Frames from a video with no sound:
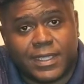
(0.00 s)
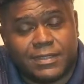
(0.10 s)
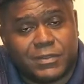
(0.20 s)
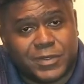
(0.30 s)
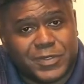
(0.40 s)

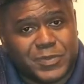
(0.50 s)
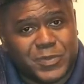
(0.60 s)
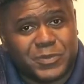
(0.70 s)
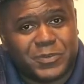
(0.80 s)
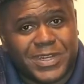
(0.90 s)
even though it's
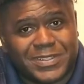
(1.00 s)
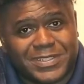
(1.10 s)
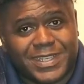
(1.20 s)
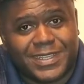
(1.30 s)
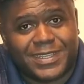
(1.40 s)
warmer
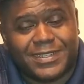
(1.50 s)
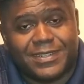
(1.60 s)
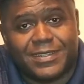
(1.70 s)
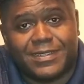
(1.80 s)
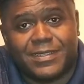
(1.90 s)
outside,
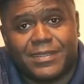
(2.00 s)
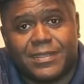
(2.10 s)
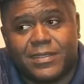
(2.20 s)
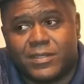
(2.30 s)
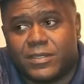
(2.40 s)

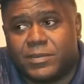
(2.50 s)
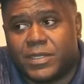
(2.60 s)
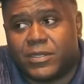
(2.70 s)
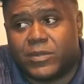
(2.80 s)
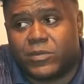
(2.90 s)

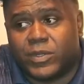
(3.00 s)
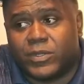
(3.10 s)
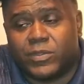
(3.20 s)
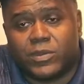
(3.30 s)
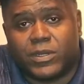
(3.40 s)
depending on
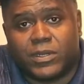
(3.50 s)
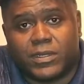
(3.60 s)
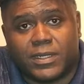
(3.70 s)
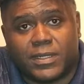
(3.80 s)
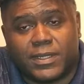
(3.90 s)
where you
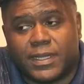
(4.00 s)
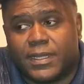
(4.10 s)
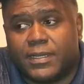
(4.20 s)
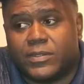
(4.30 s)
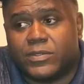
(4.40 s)
are in the
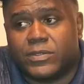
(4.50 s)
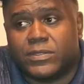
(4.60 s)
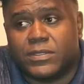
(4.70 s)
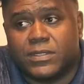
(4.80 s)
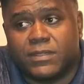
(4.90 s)

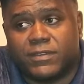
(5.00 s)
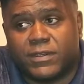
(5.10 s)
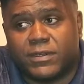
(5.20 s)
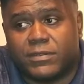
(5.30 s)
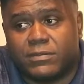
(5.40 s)
house, if
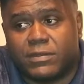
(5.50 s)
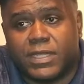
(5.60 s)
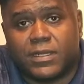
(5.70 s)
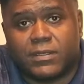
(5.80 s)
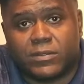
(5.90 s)
they're
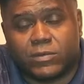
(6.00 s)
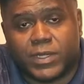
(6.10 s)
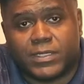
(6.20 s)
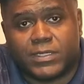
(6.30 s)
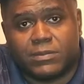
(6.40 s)
getting
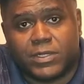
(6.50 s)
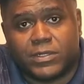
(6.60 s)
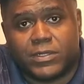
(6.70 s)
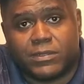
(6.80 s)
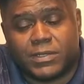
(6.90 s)
directly
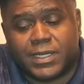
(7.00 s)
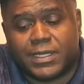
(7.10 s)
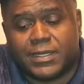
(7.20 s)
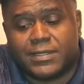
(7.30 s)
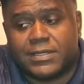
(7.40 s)
blown on by
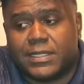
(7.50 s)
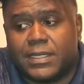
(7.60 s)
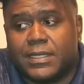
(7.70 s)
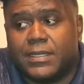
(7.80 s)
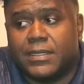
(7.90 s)
that
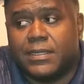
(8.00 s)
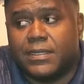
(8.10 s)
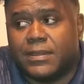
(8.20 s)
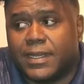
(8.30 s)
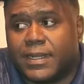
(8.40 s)
AC,
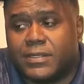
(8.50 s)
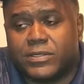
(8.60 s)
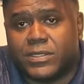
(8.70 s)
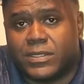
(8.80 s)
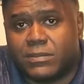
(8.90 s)
that
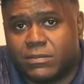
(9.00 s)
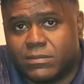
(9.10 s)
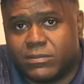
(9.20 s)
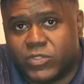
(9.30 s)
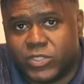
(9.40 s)
actually
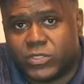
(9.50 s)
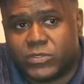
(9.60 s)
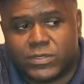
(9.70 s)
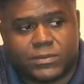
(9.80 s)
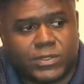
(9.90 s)

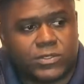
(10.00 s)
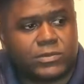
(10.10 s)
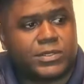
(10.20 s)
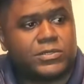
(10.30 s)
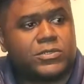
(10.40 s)
chills them a
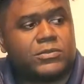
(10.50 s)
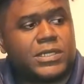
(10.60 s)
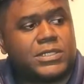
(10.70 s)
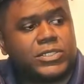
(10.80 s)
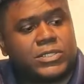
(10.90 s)
little bit too
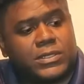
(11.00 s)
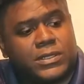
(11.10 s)
much.